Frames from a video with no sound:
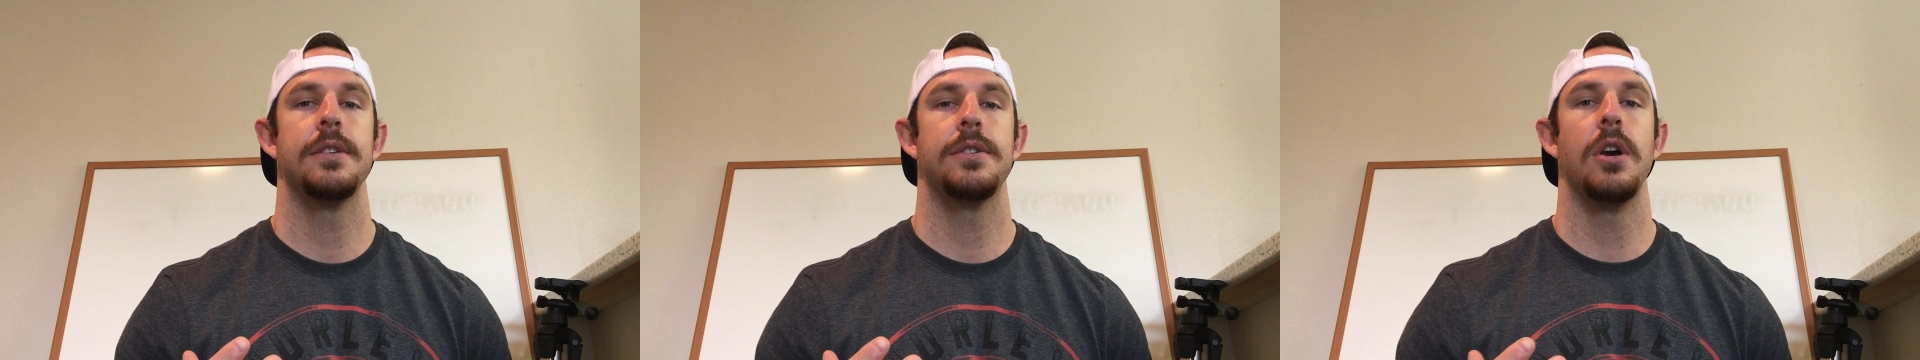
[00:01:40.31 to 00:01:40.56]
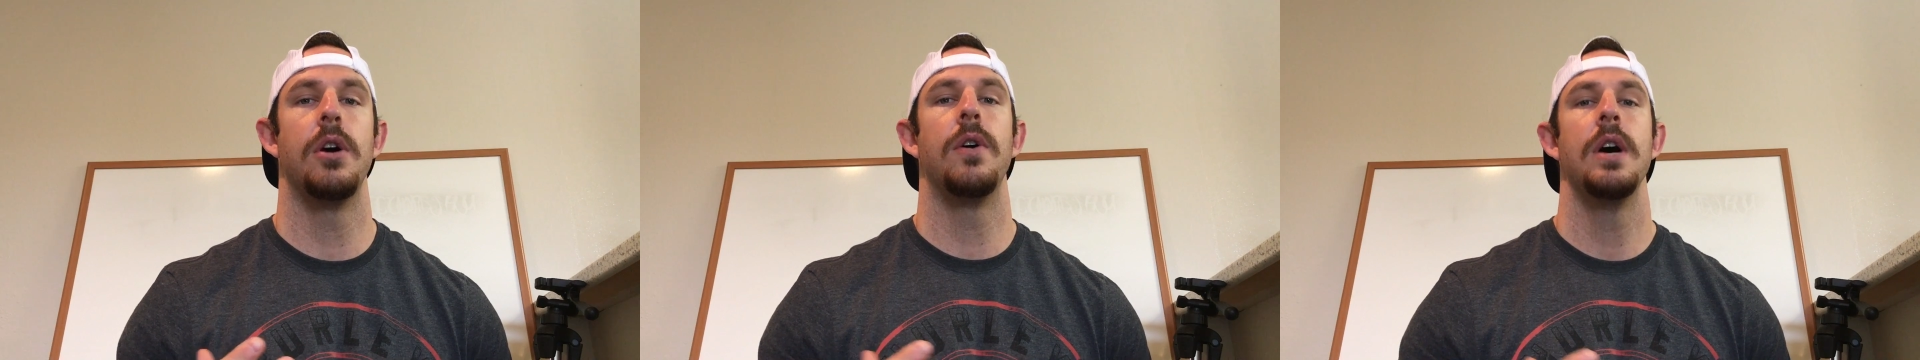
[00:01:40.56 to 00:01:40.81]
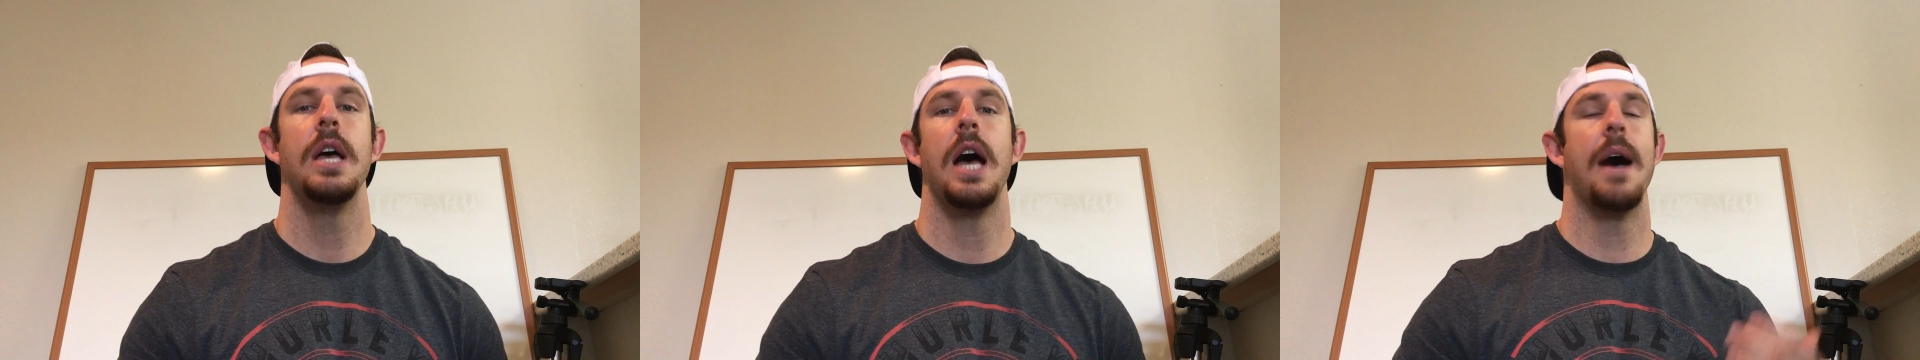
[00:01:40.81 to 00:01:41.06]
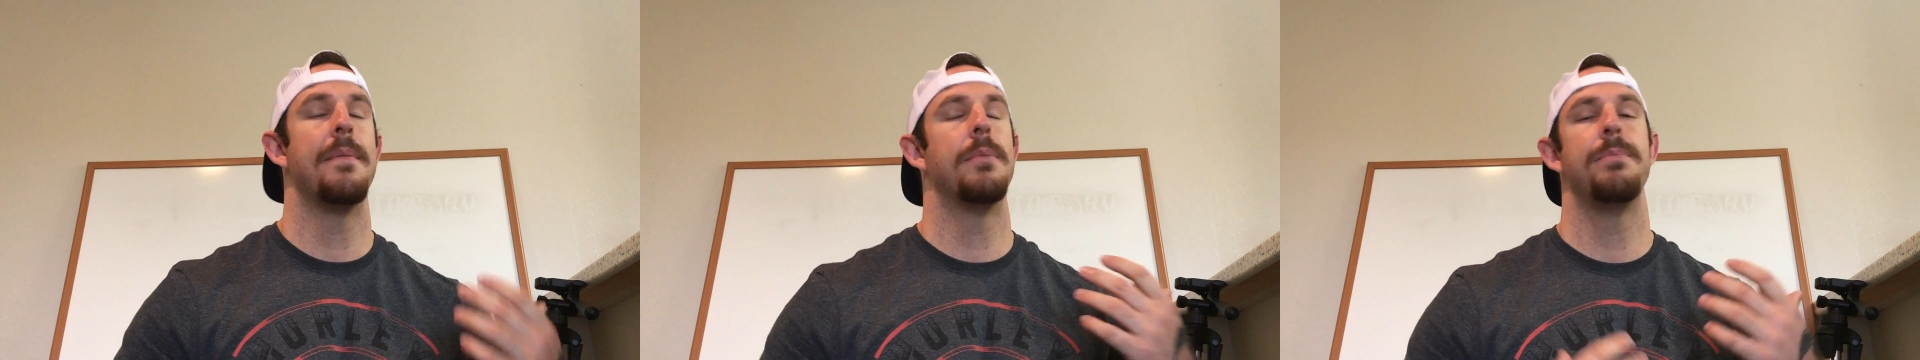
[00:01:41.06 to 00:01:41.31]
So
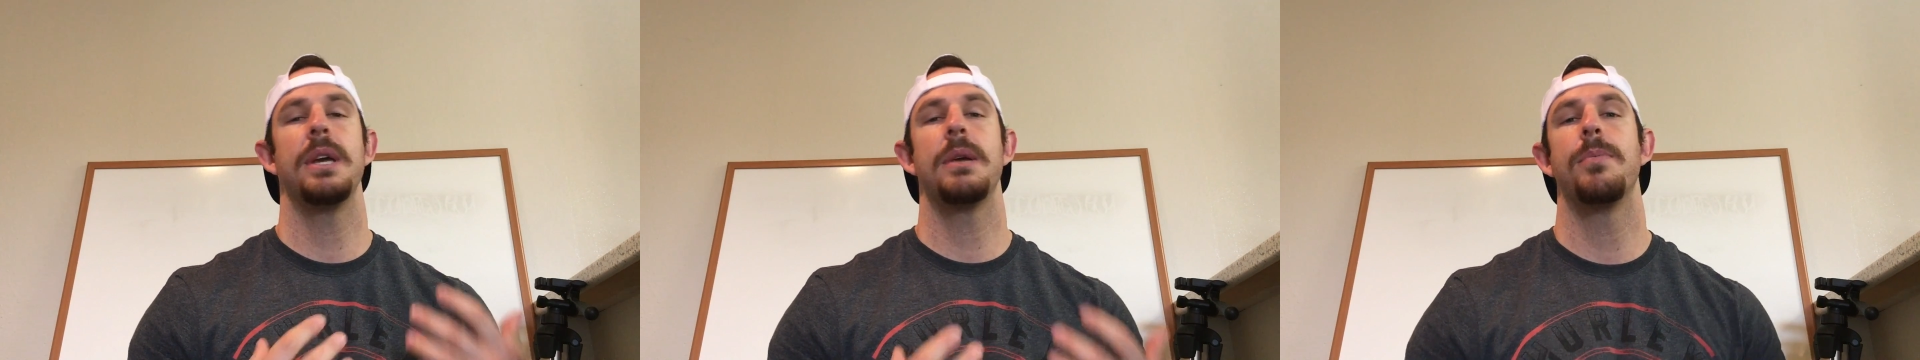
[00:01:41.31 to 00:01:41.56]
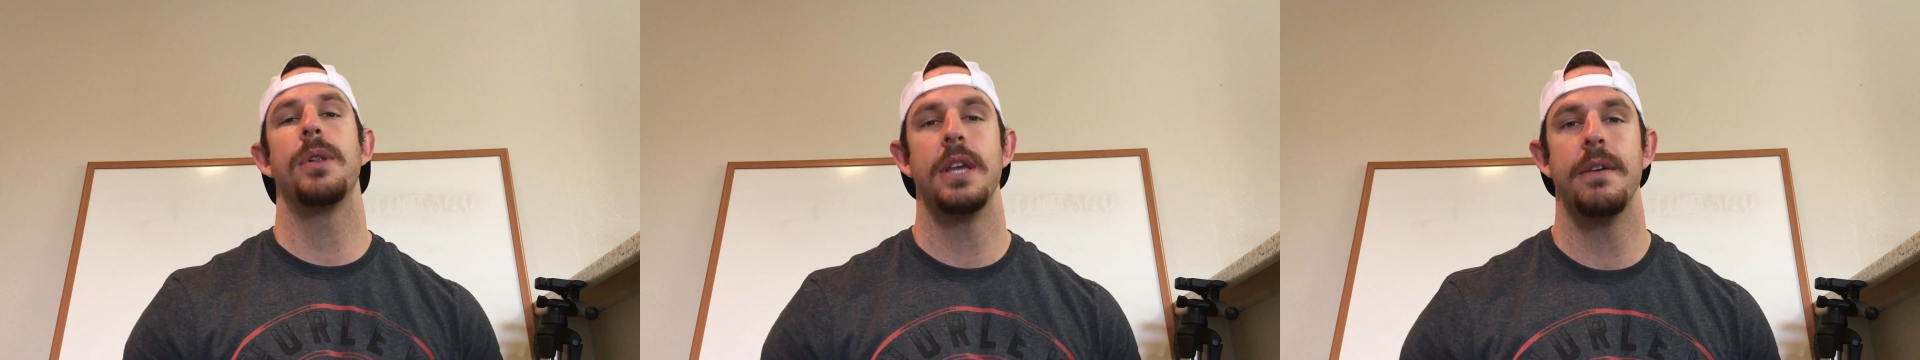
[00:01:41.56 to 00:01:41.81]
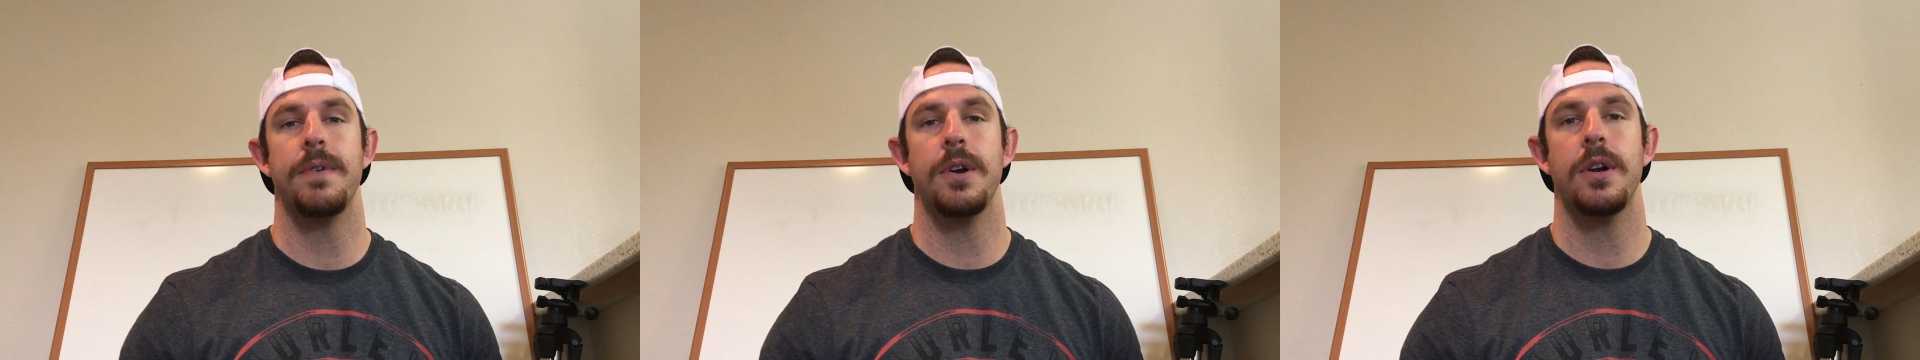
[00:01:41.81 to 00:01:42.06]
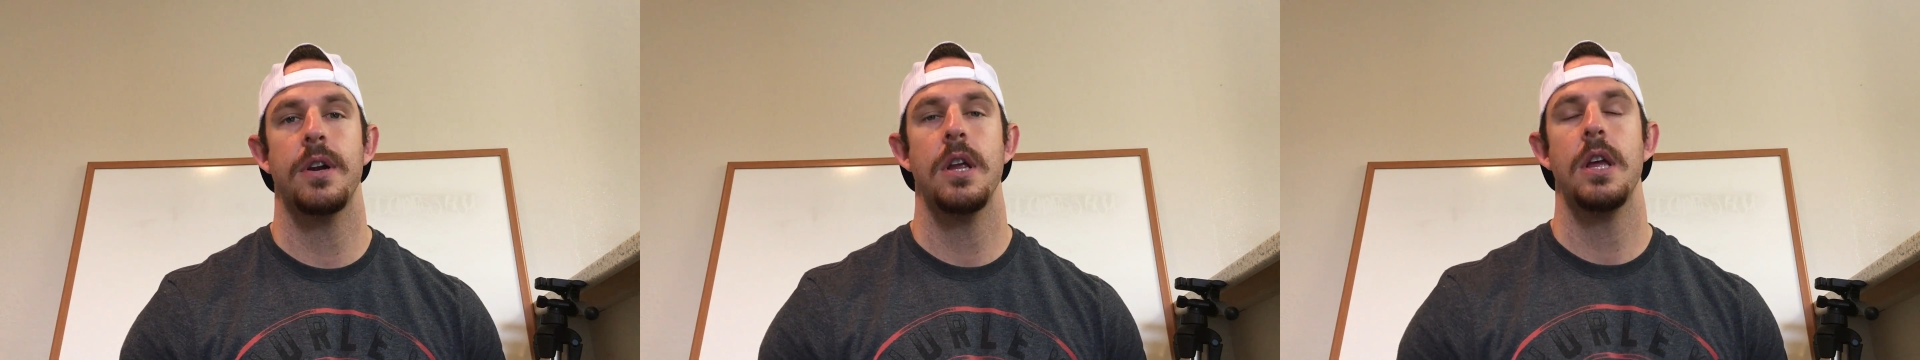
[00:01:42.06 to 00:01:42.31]
I'm a big
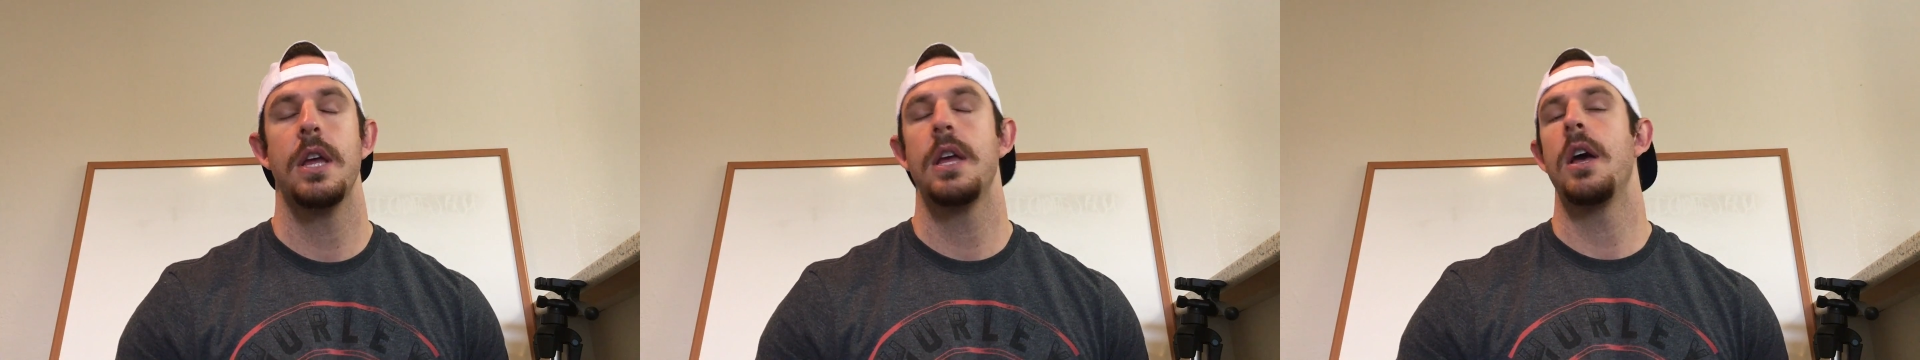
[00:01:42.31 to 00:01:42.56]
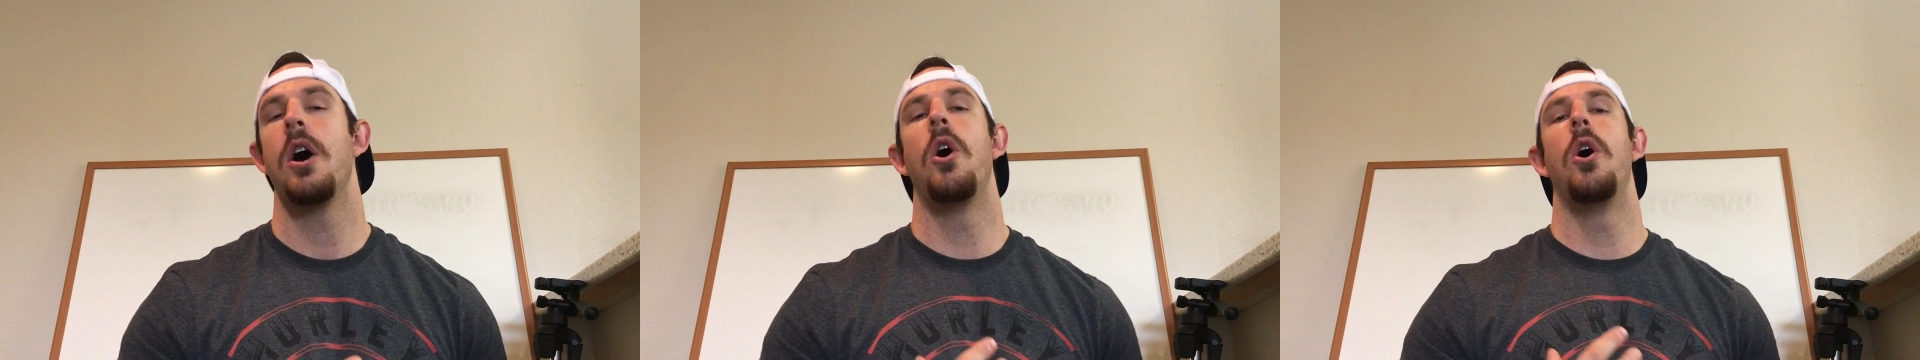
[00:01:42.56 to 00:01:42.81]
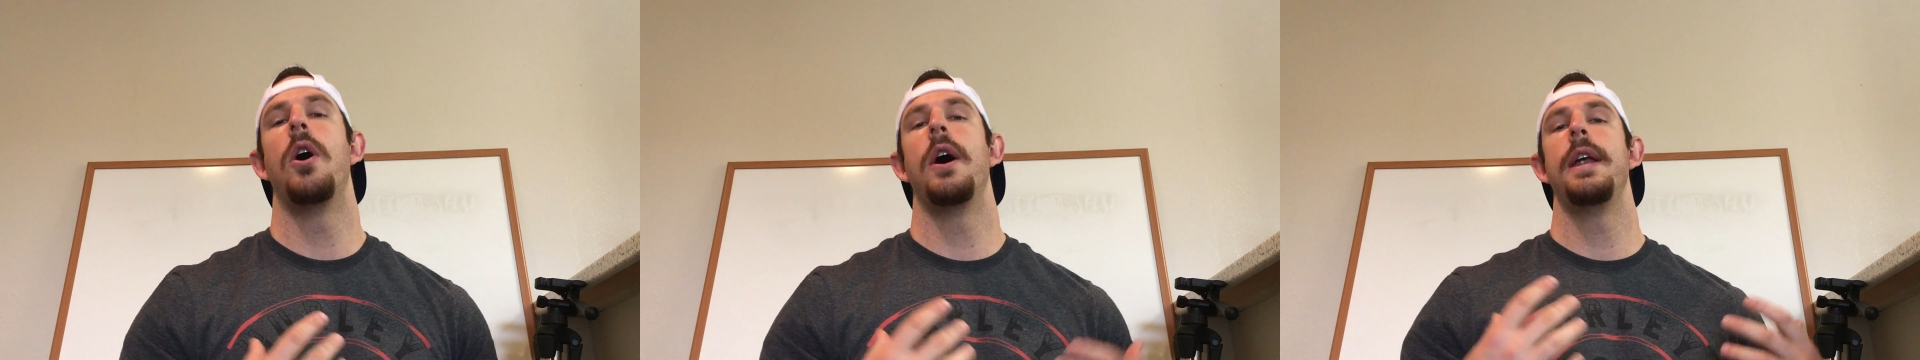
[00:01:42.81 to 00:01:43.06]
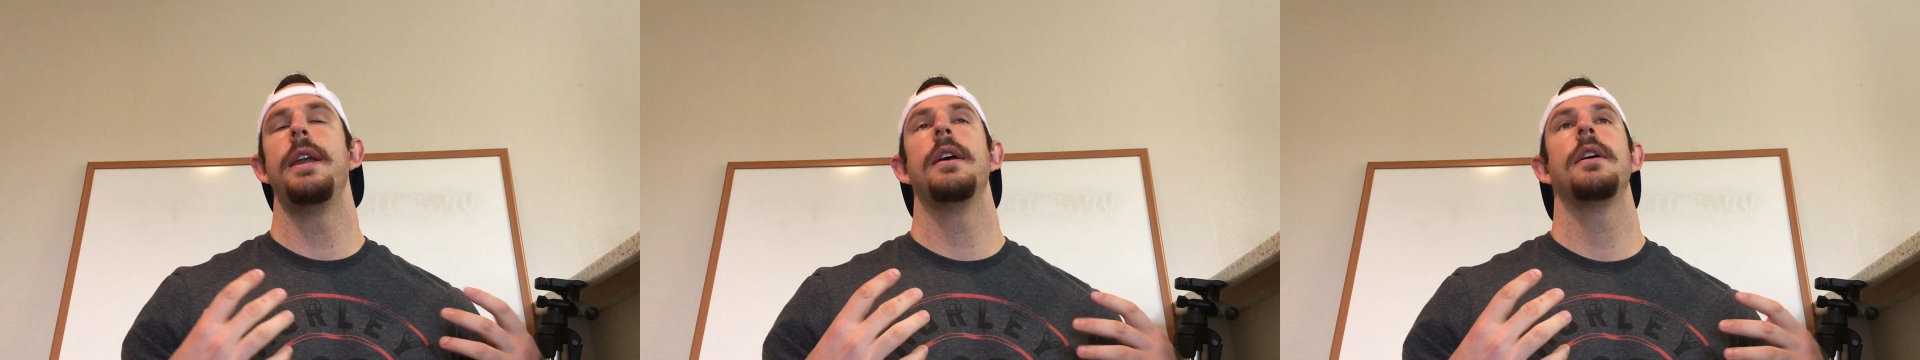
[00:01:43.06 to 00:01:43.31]
believer
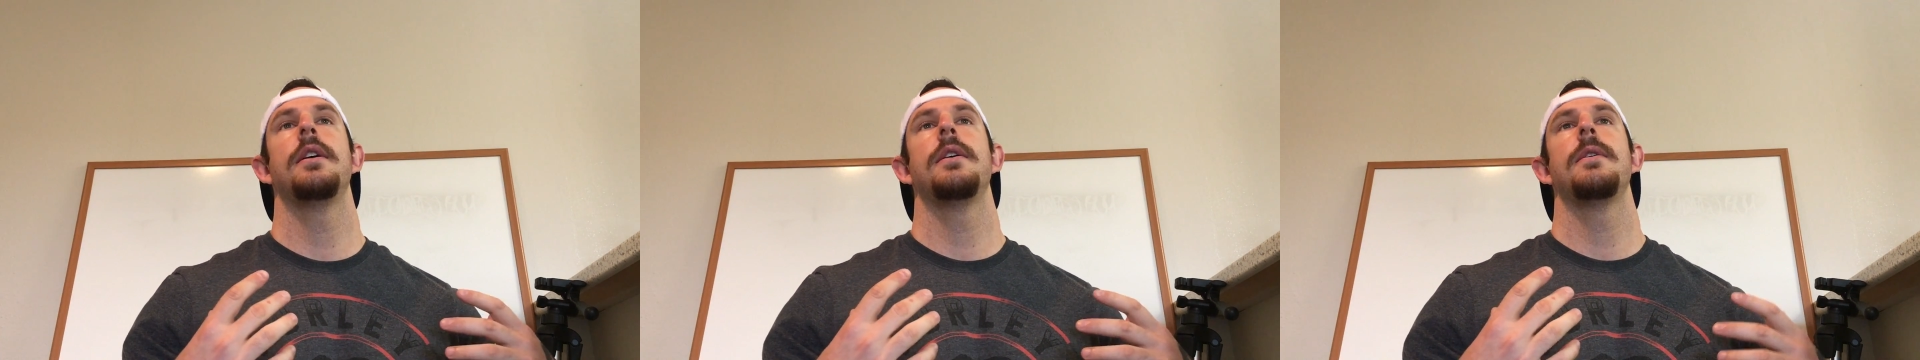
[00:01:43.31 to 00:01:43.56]
on